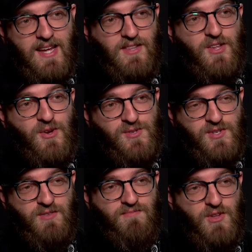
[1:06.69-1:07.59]
Like
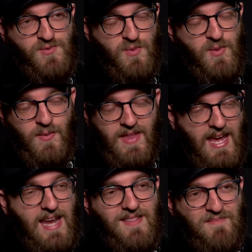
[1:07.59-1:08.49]
those those women when they
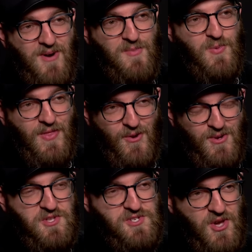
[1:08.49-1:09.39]
get in the moment, when they're
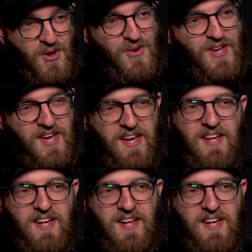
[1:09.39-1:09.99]
in the zone,